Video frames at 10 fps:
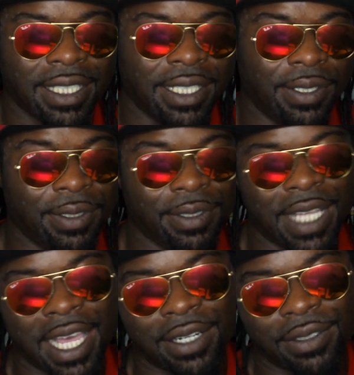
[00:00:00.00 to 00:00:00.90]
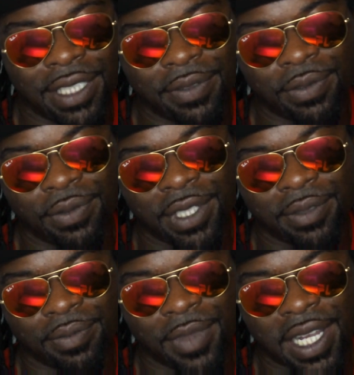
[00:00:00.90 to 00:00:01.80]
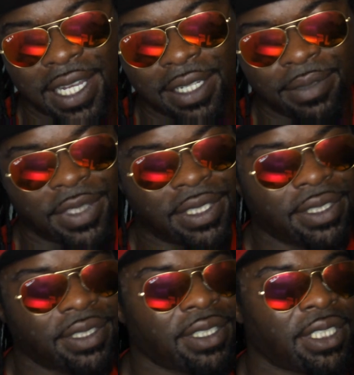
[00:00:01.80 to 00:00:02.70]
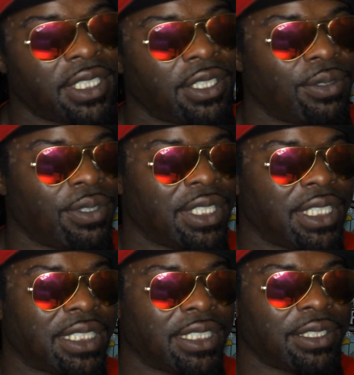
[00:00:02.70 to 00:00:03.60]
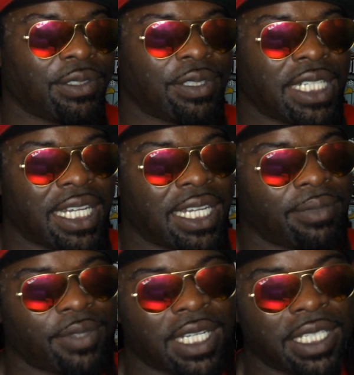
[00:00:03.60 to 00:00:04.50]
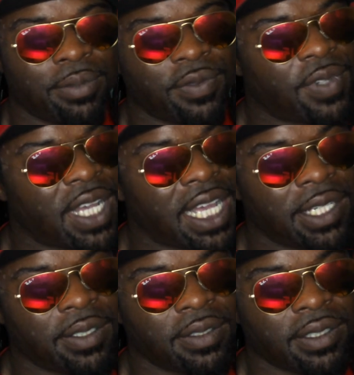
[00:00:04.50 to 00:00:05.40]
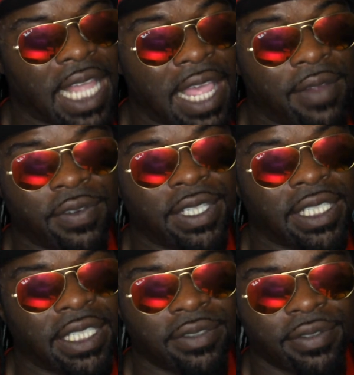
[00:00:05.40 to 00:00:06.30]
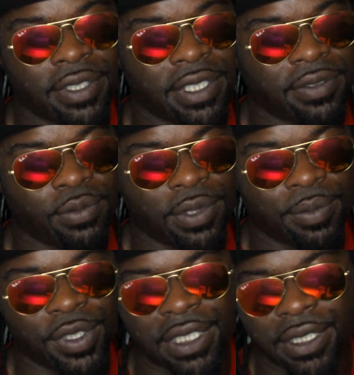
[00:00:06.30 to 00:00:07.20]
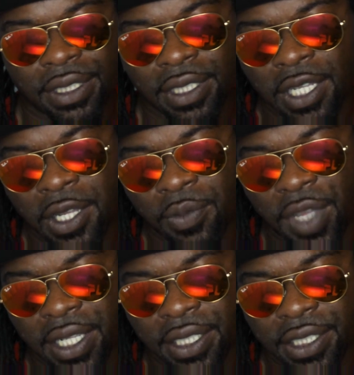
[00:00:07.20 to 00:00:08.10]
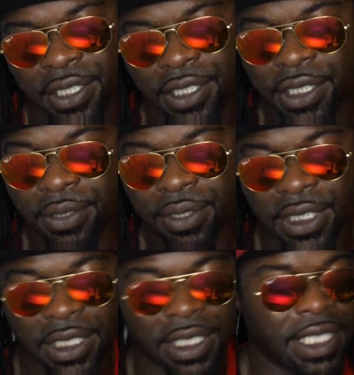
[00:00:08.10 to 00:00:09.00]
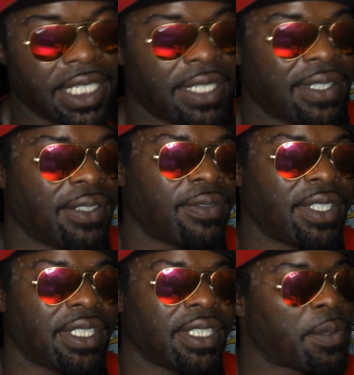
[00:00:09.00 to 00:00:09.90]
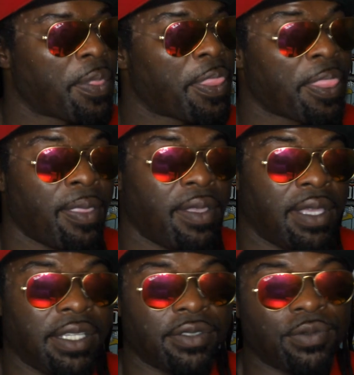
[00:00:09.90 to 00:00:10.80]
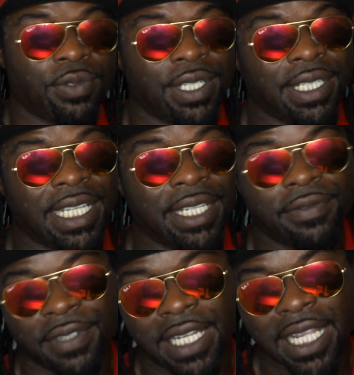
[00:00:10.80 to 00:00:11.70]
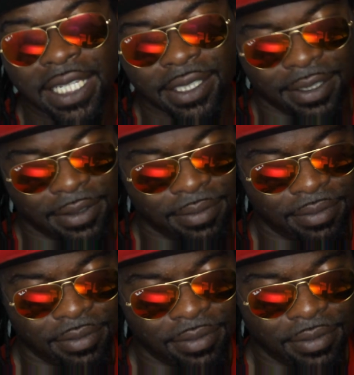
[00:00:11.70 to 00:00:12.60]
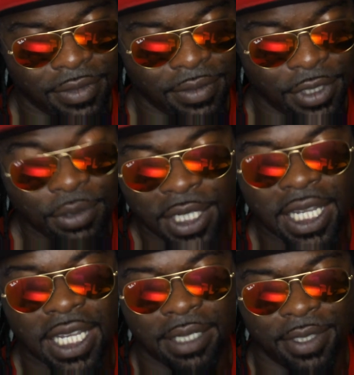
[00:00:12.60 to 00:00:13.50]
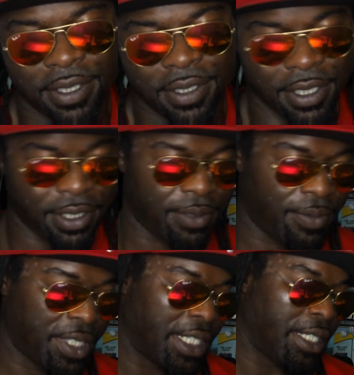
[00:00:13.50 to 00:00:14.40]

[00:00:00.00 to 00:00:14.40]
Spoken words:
he had her living with moms and doing this and doing that, probably providing everything for this woman and making sure she was taken care of. And he's the one getting finessed 2 times, you know what I'm